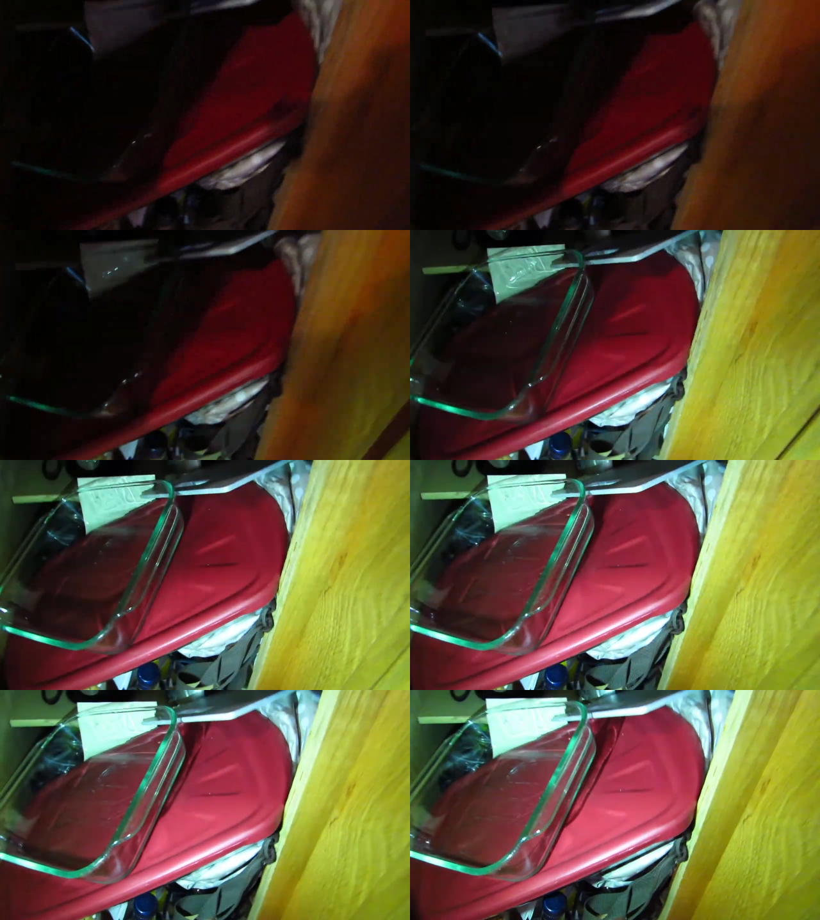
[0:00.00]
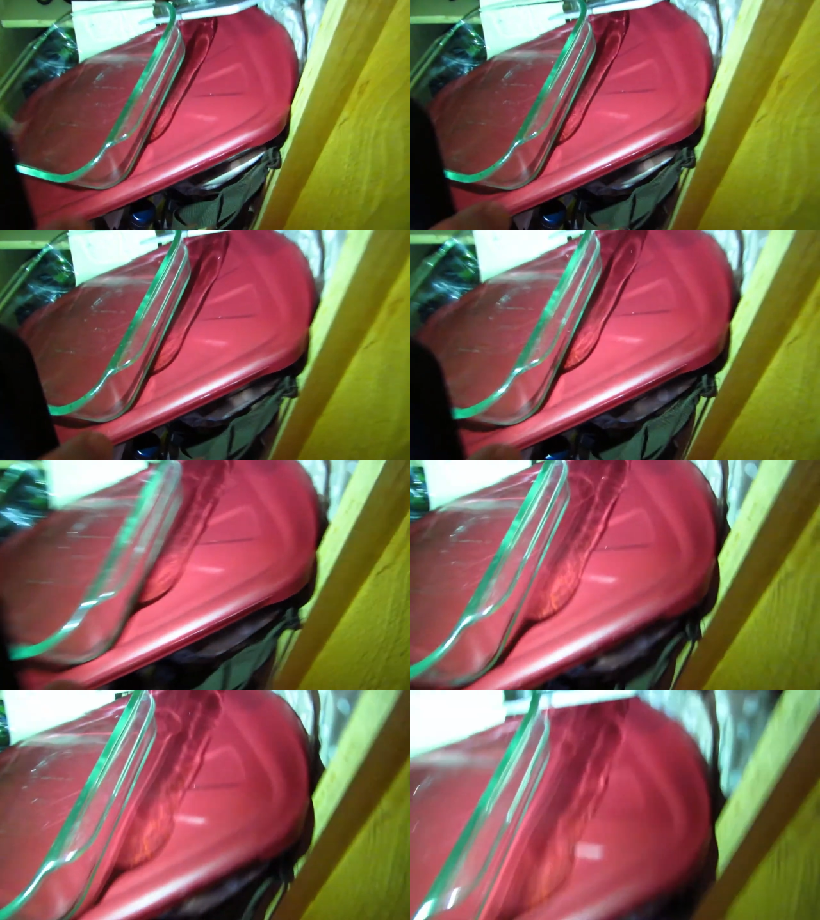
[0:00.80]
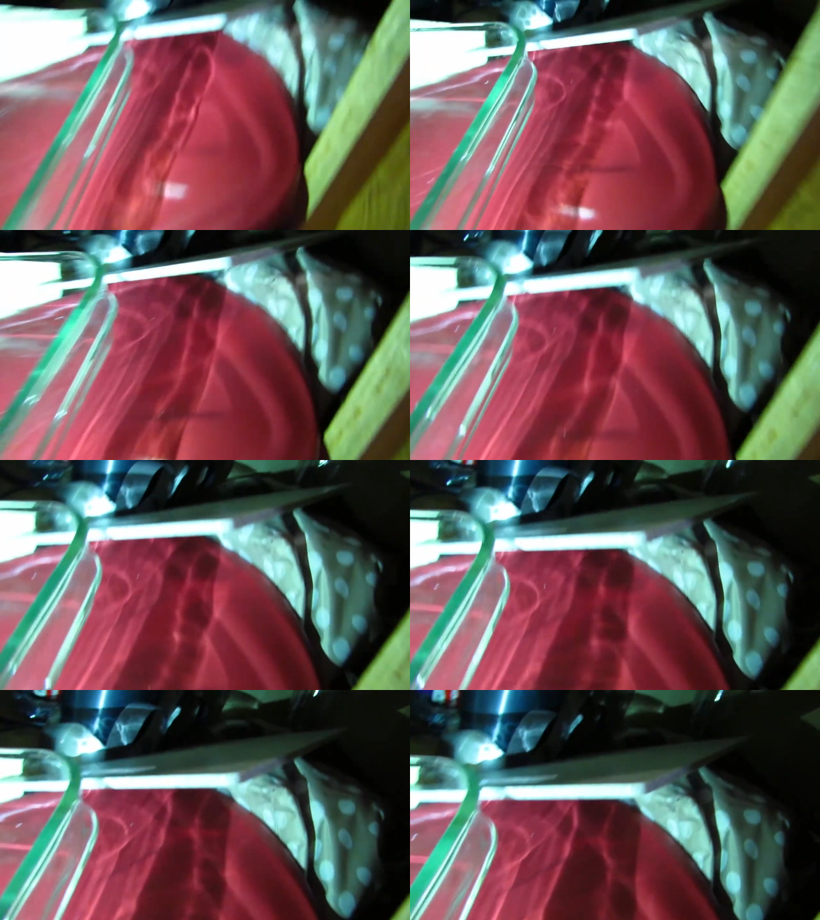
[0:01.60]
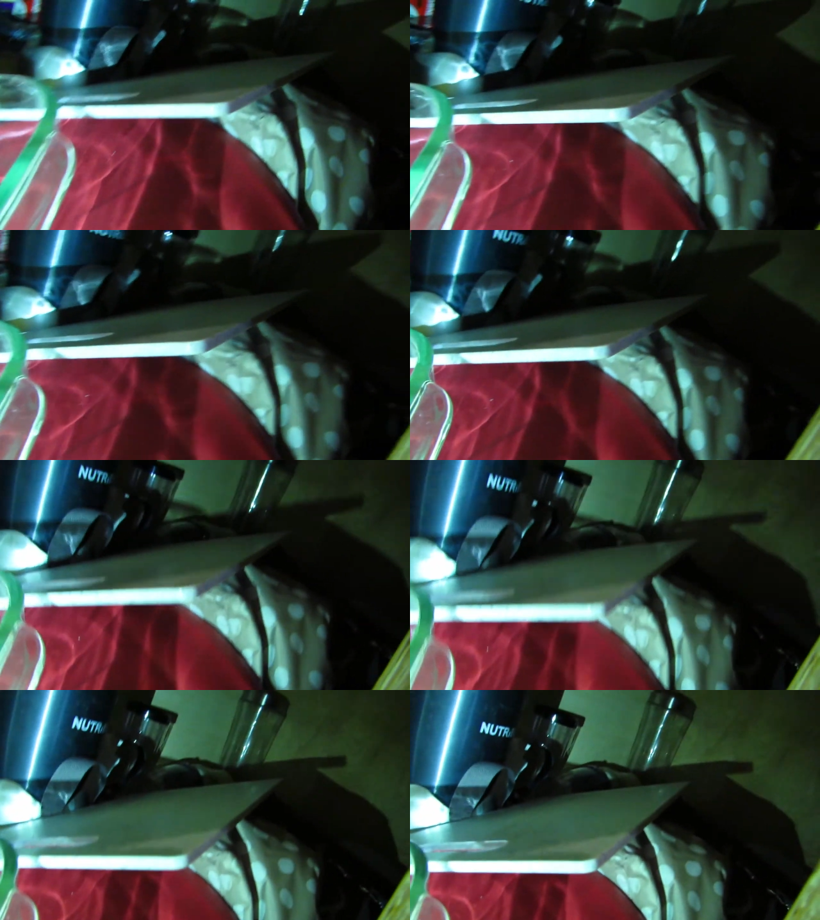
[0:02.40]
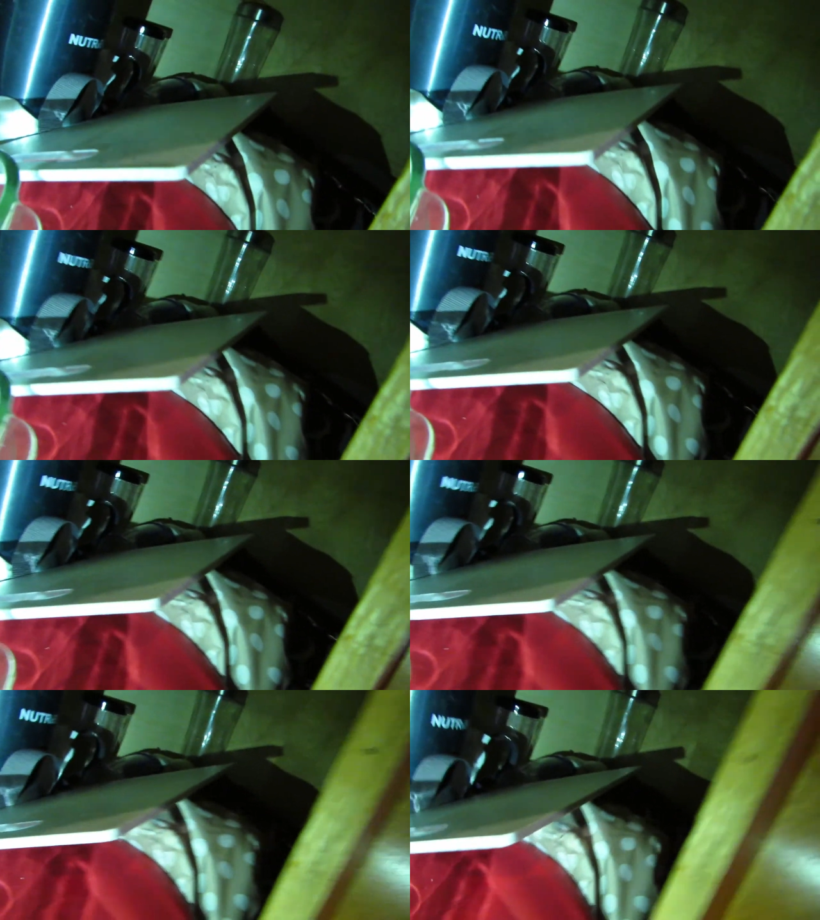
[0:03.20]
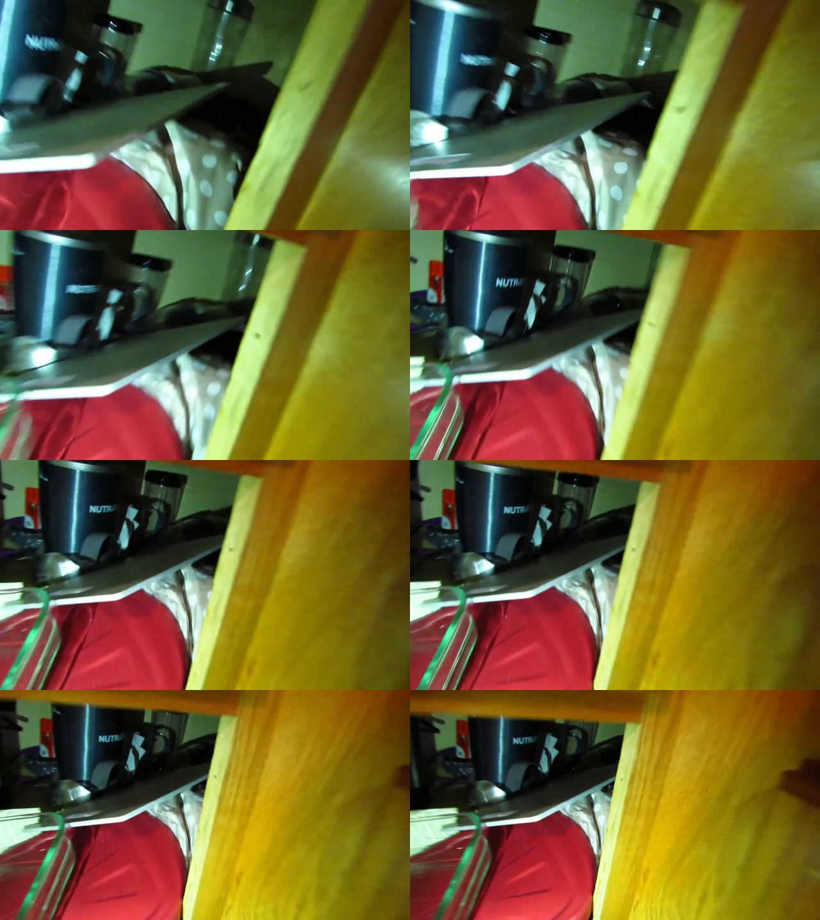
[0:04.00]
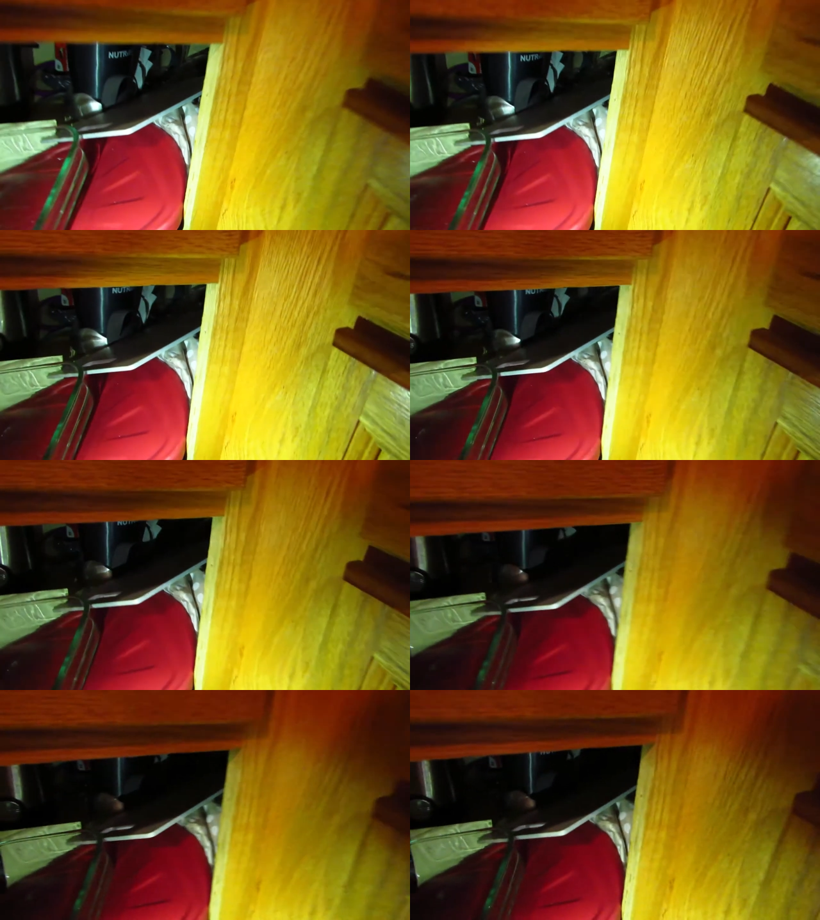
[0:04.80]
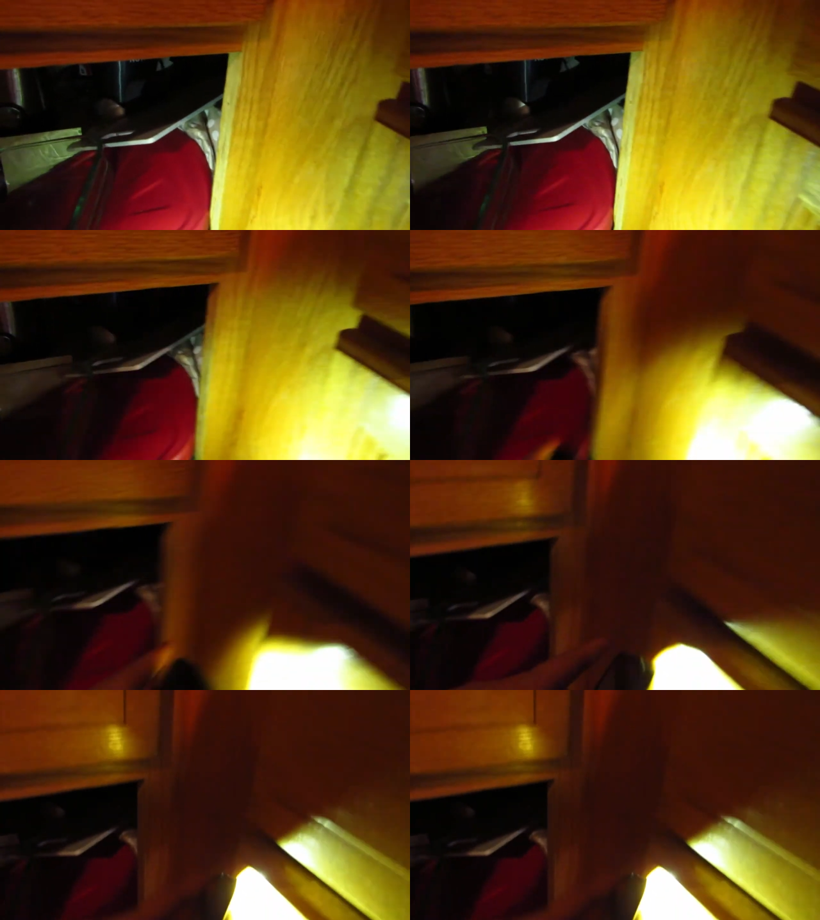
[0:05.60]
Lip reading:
[unreadable: no face in view]